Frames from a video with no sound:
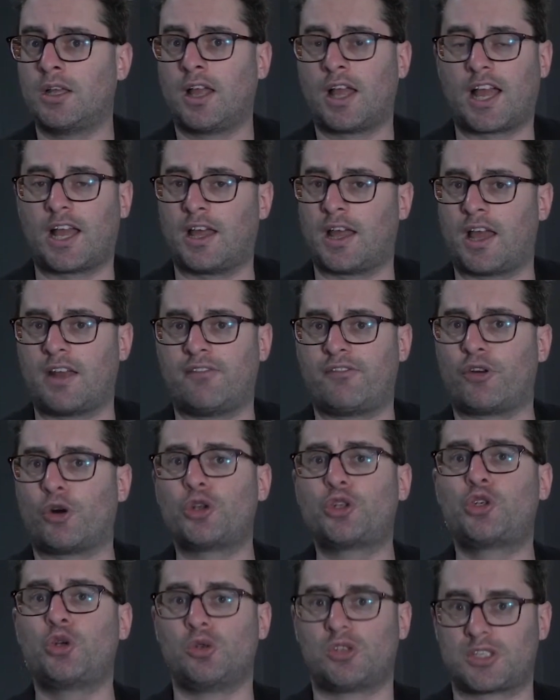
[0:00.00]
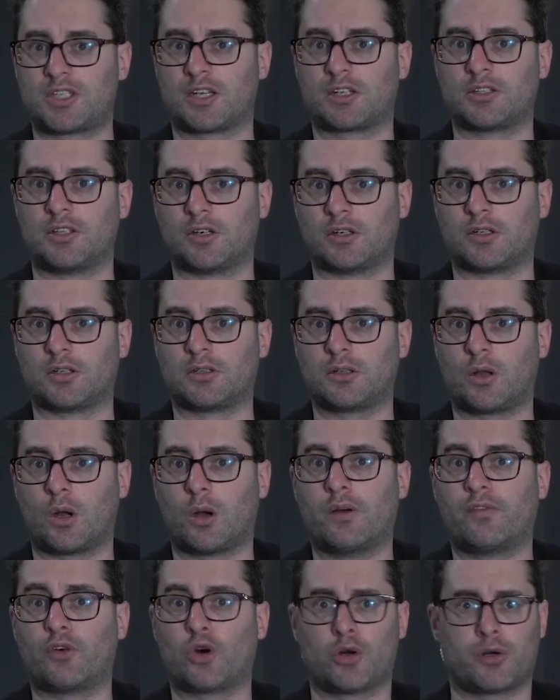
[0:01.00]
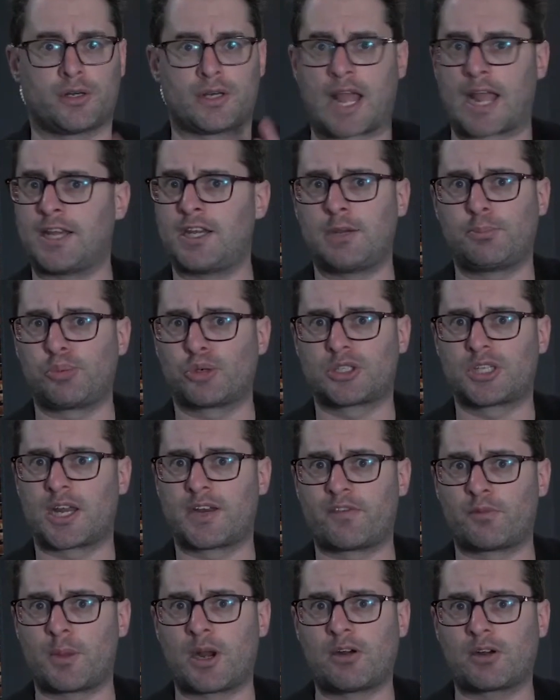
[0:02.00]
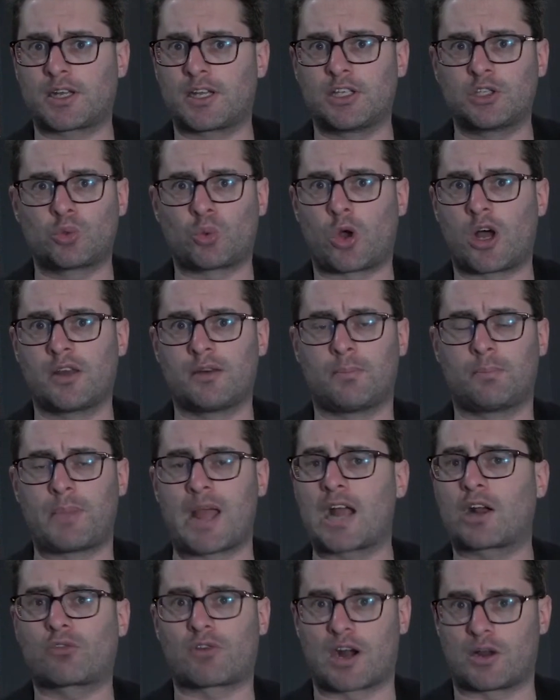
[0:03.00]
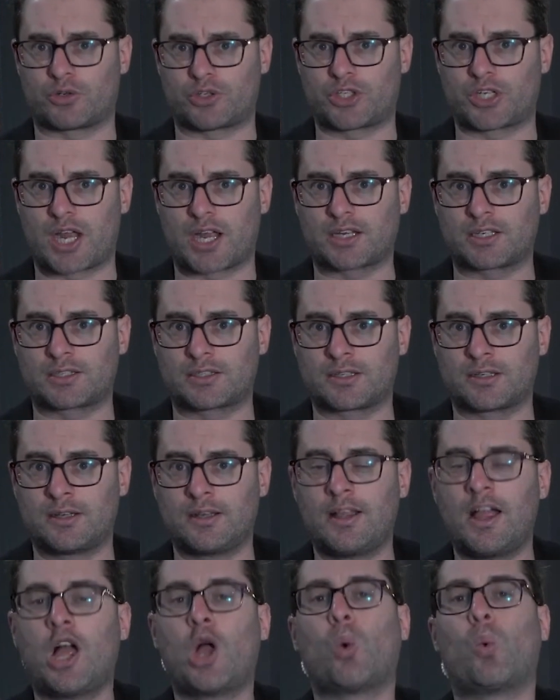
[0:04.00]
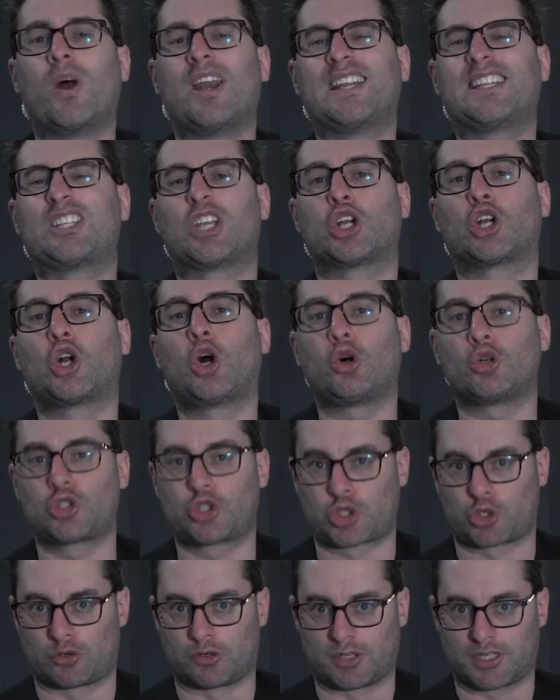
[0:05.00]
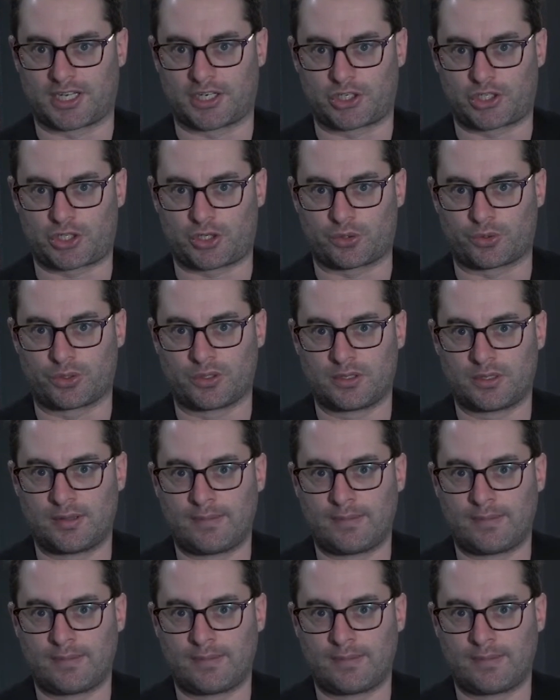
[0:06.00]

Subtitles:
and virtue signal over 90% of Americans want background checks when it's a cultural issue.